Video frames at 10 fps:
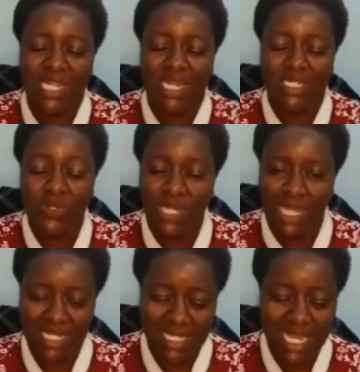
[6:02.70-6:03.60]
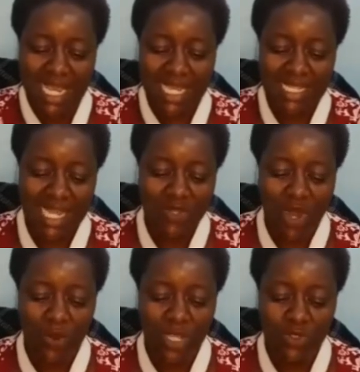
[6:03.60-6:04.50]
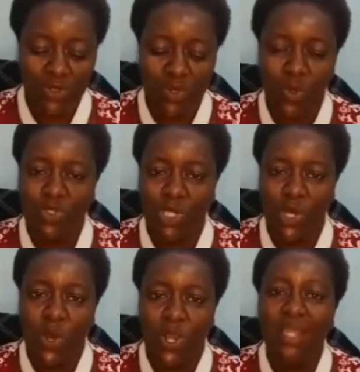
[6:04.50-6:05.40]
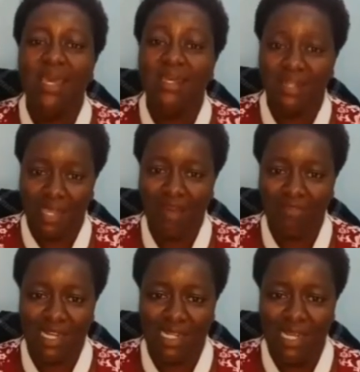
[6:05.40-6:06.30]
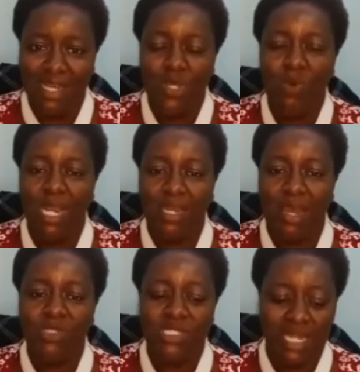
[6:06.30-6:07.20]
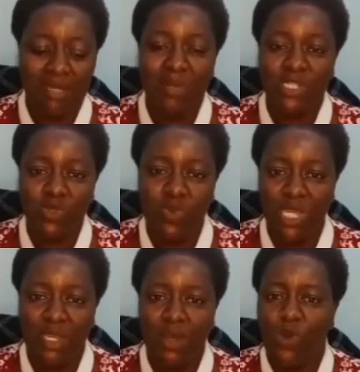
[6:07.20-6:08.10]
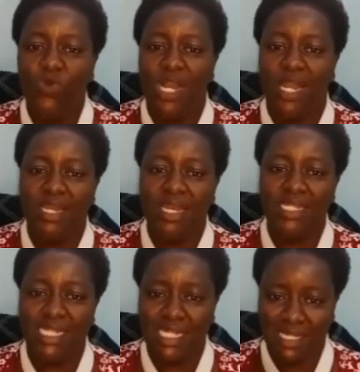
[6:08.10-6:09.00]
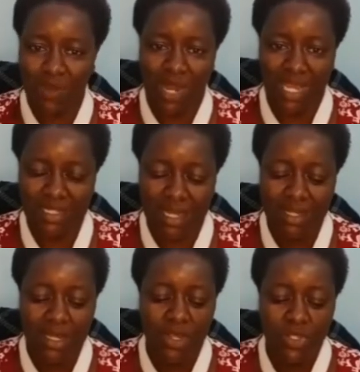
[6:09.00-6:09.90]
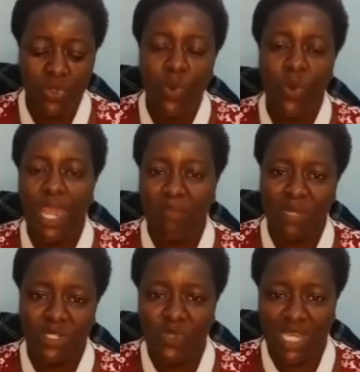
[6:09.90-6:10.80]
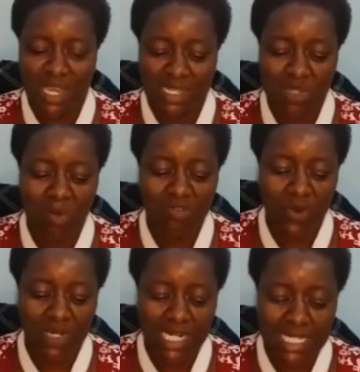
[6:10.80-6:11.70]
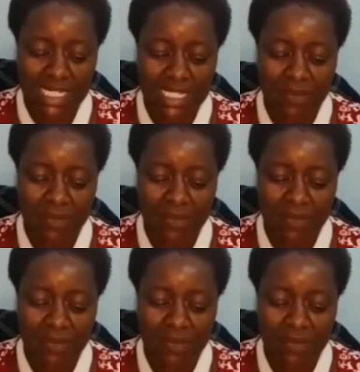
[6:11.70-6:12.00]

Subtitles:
due date, then you are going to do what we call recovery. You will now start pursuing, or you will engage a debt collector to go and pursue the customer for credit.